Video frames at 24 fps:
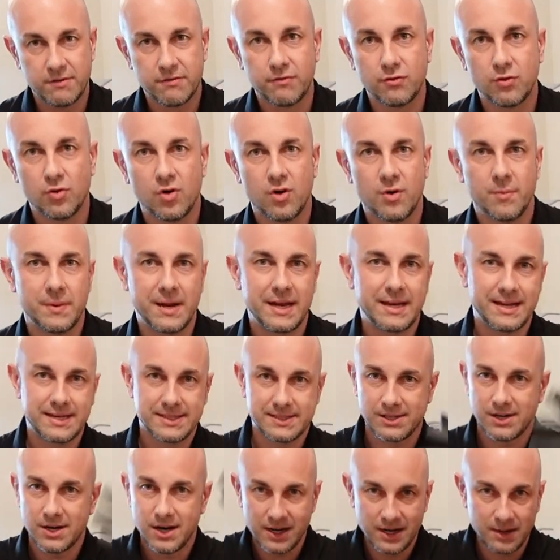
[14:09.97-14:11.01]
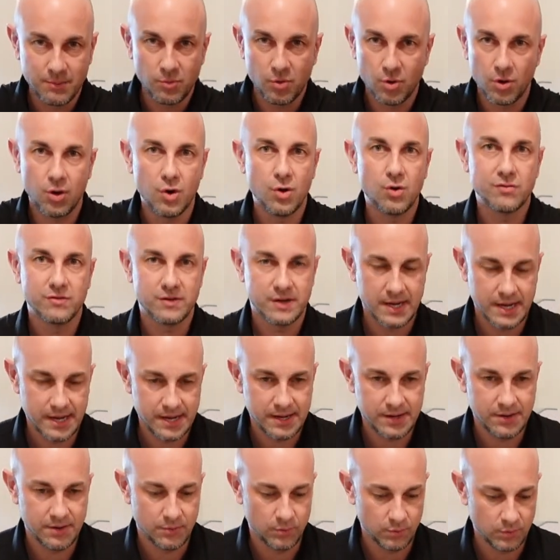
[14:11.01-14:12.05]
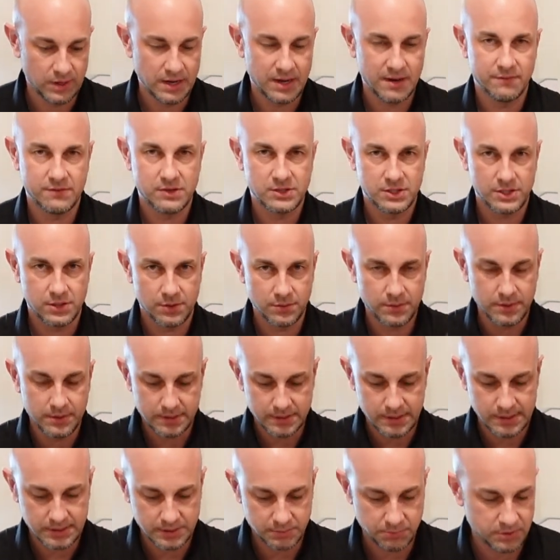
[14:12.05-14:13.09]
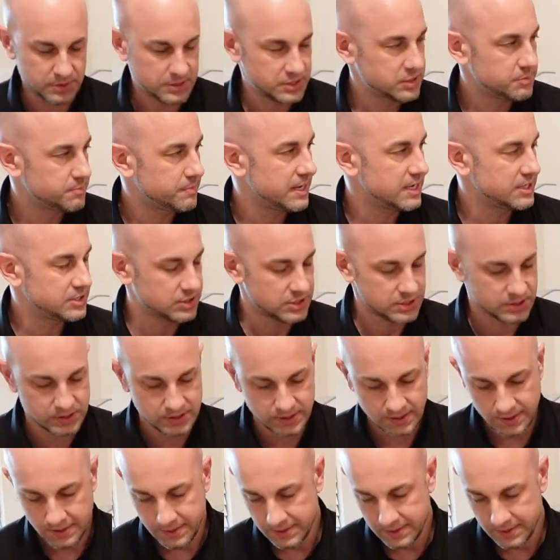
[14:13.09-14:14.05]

form, and I guess kind of more overhead and whatever, so it's pretty spacious.